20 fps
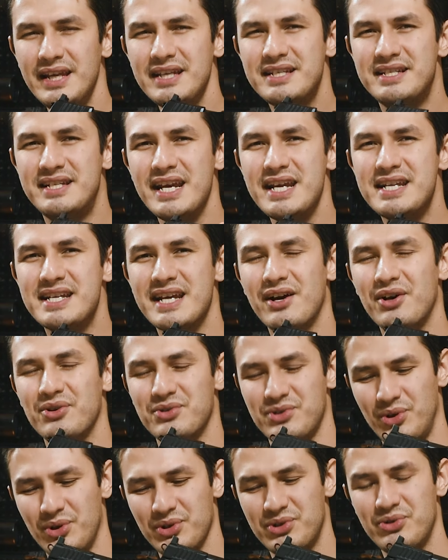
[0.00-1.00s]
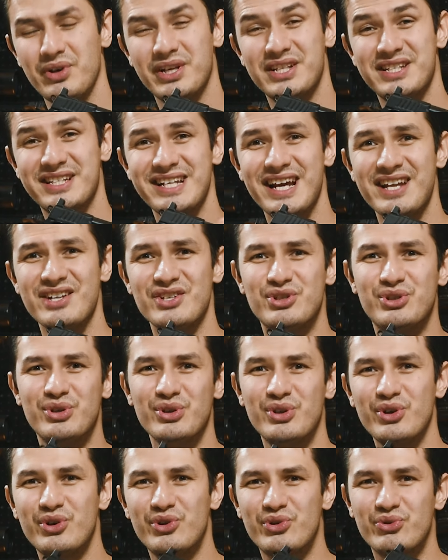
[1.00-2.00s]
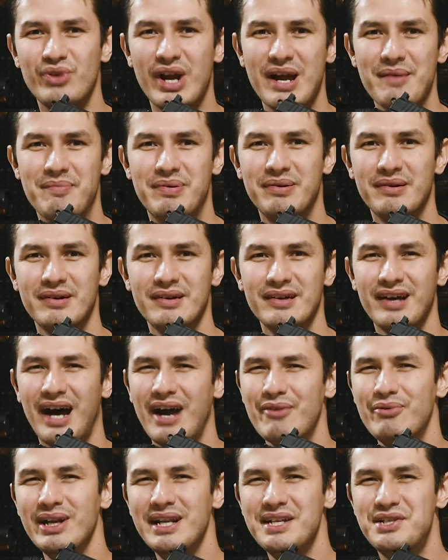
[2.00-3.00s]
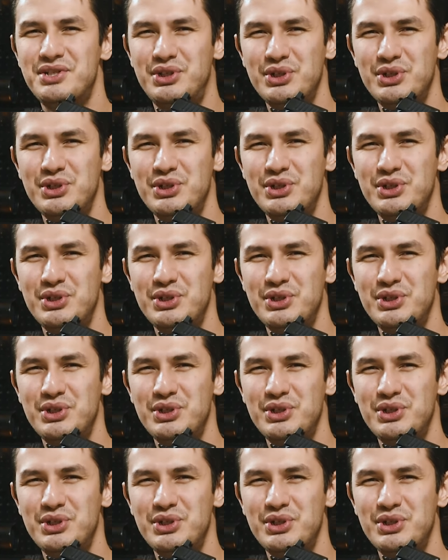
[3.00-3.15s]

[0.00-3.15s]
These details also extend to the grip. I really